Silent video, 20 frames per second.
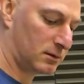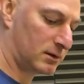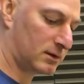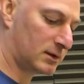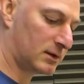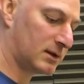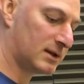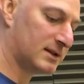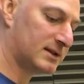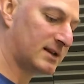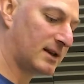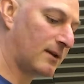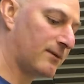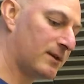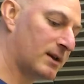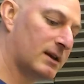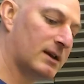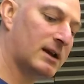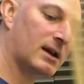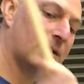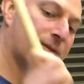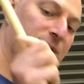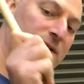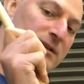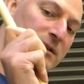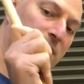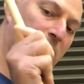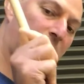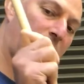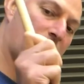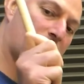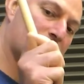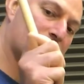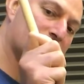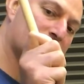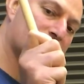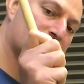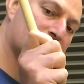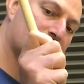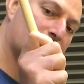Because if it's
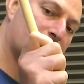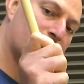locked,